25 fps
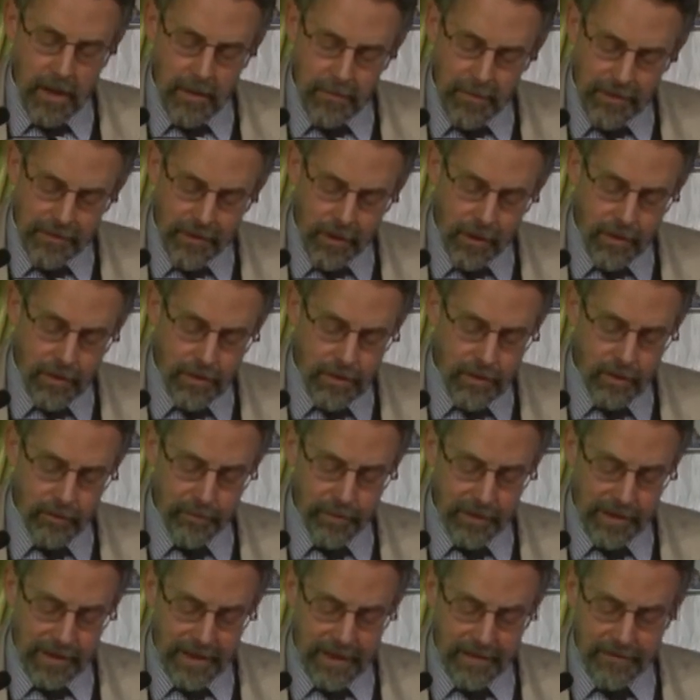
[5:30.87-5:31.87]
But those who
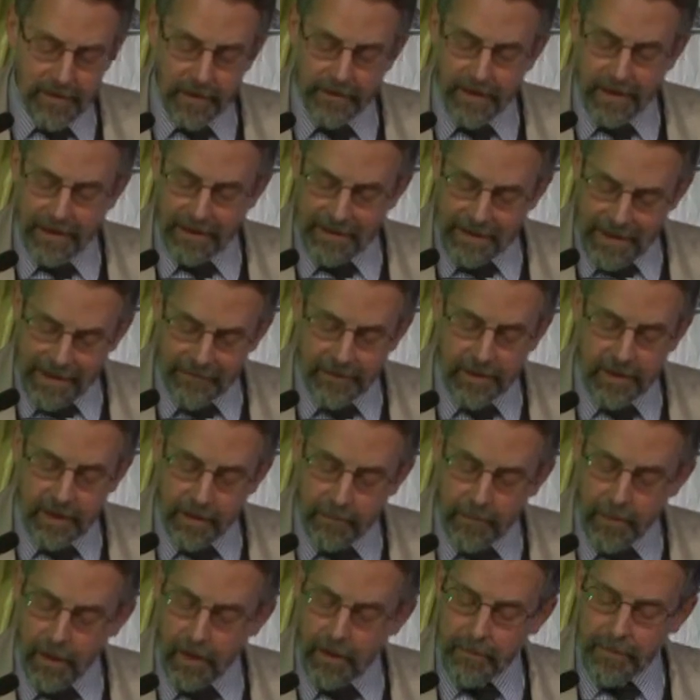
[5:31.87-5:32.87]
believed that the 11th
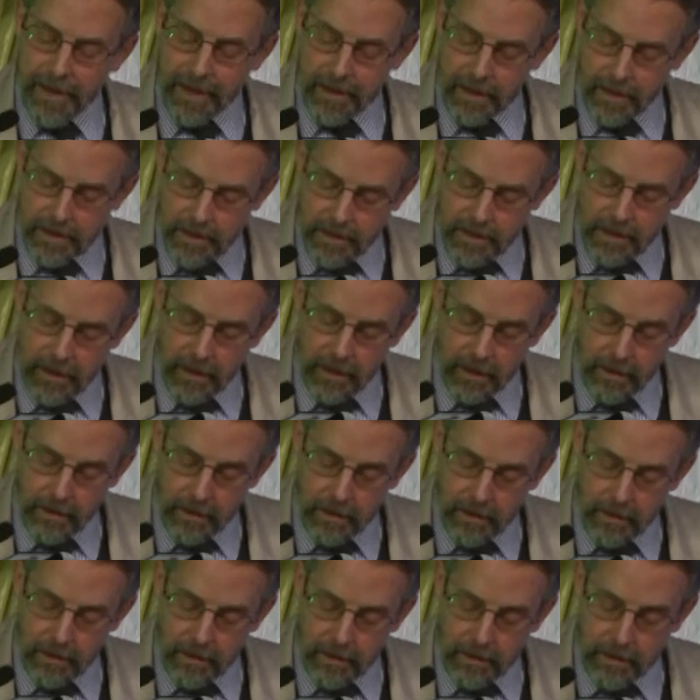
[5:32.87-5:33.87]
Imam had a
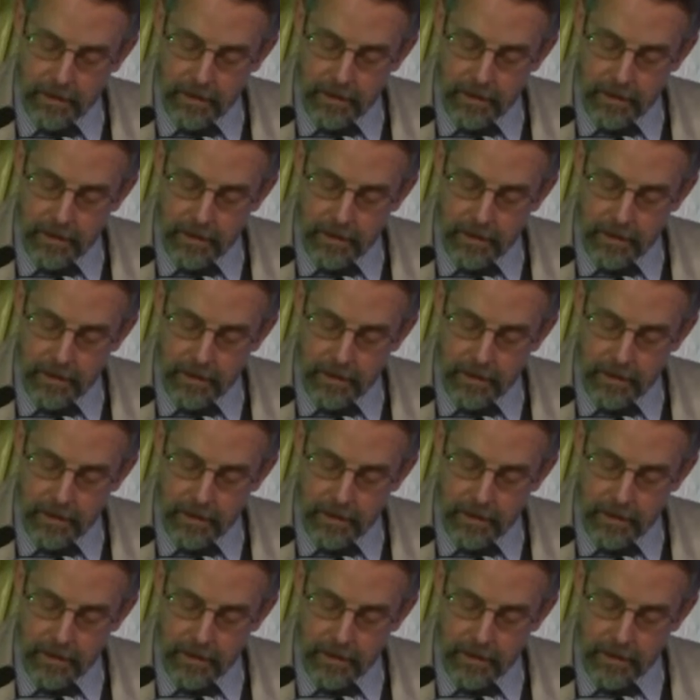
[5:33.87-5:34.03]
son